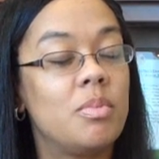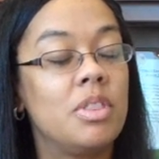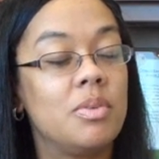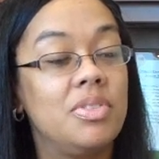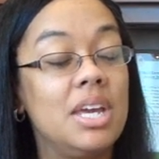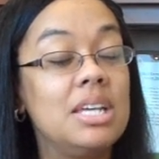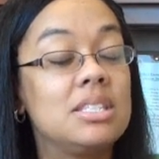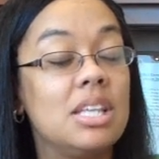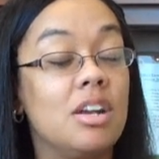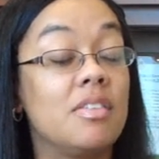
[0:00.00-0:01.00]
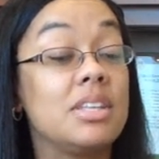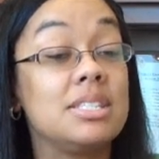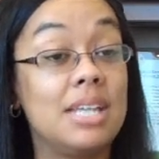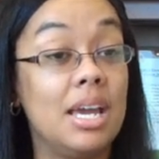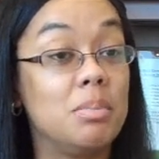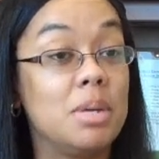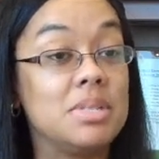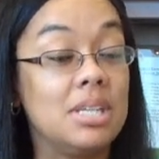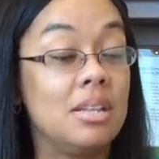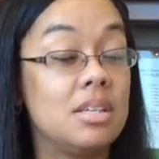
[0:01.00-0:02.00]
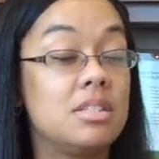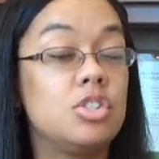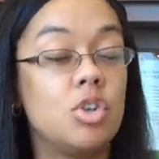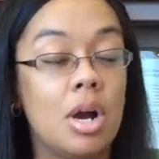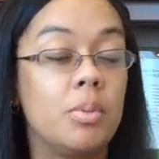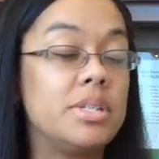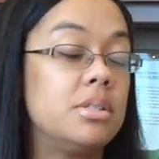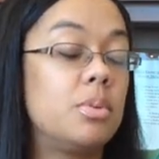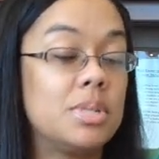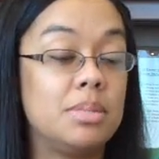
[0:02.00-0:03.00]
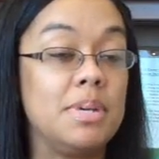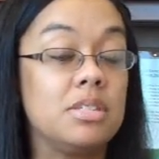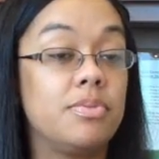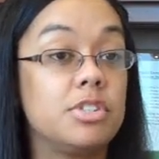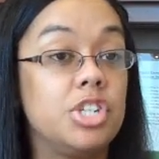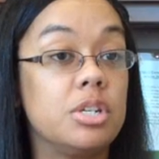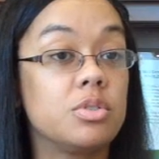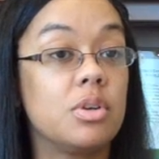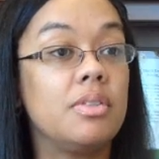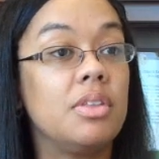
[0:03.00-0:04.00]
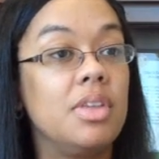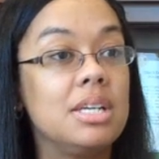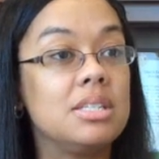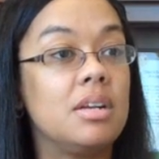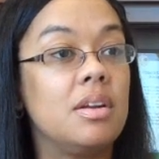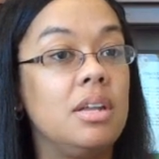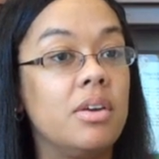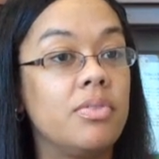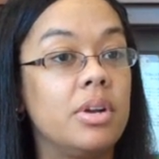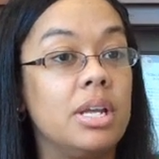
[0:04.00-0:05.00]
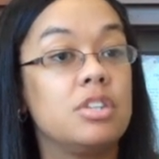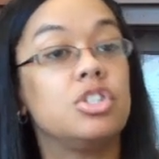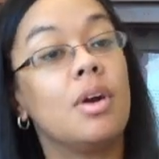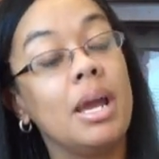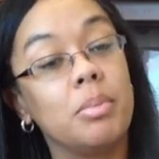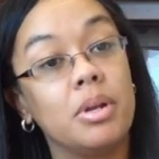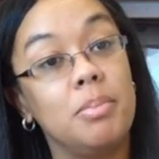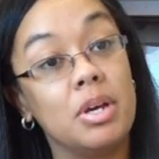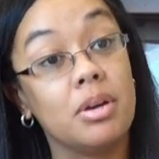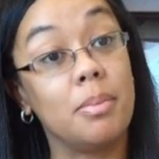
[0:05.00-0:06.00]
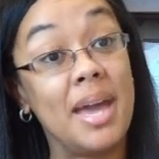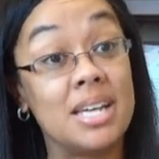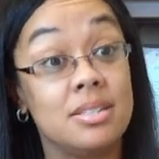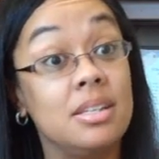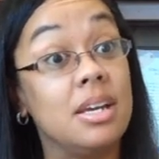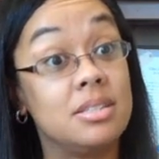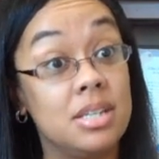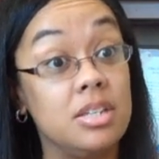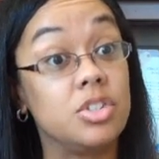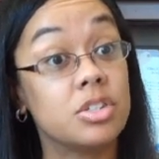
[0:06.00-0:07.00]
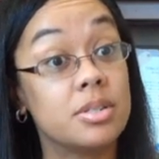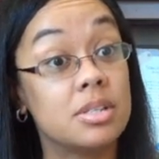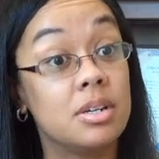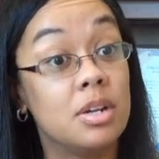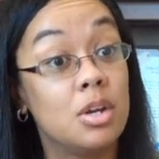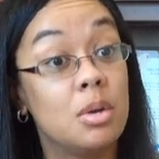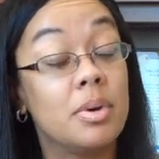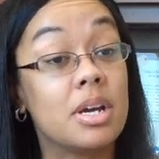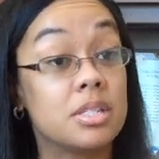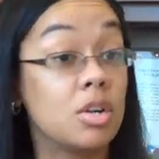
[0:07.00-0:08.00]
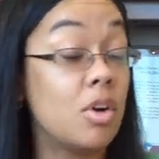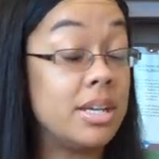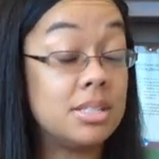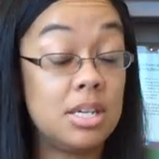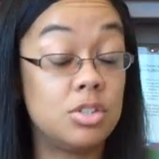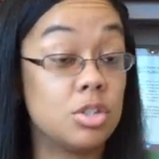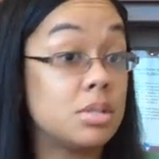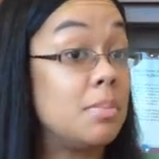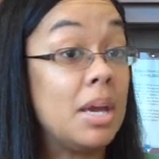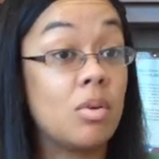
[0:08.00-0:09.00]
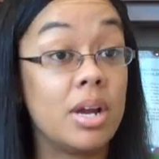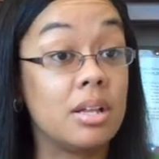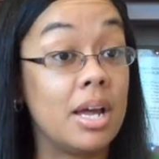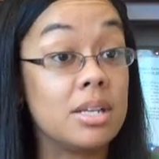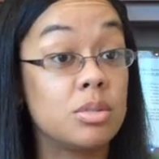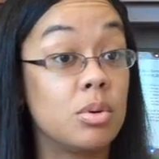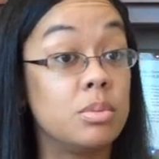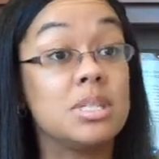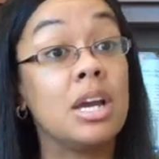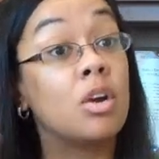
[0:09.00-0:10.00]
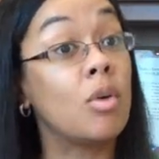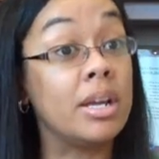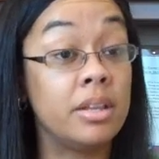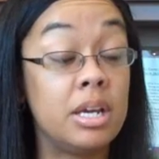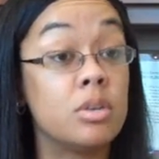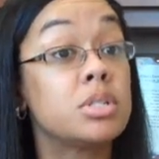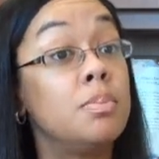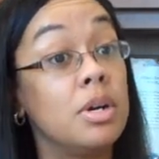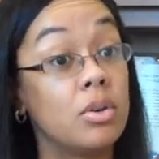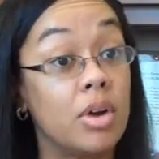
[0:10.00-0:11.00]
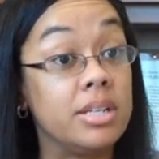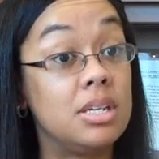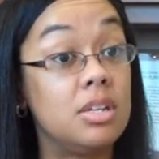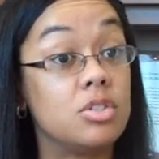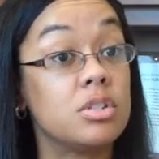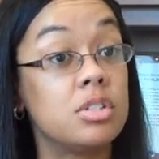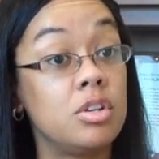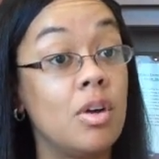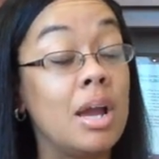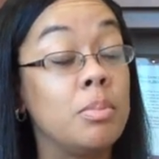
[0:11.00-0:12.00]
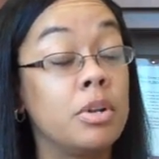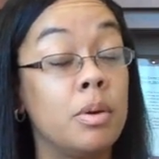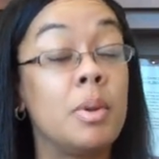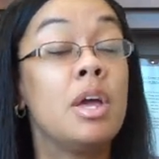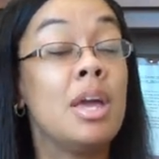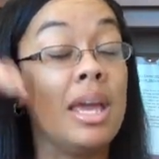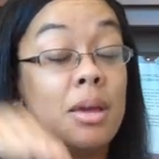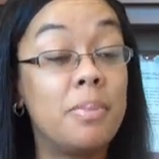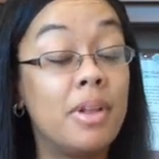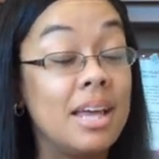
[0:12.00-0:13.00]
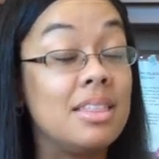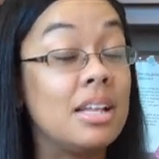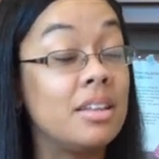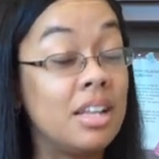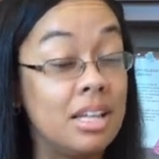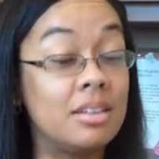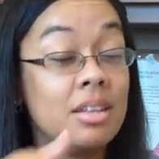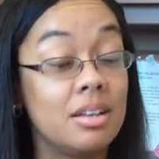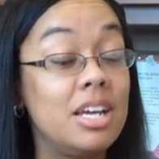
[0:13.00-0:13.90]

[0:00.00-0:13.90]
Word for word: The things that are the same, let me say this, is you're always doing what's best for children. The things that are different is you're able to build capacity in teachers because great teachers make great classrooms and great leaders build great teachers. So you're able to implant the, the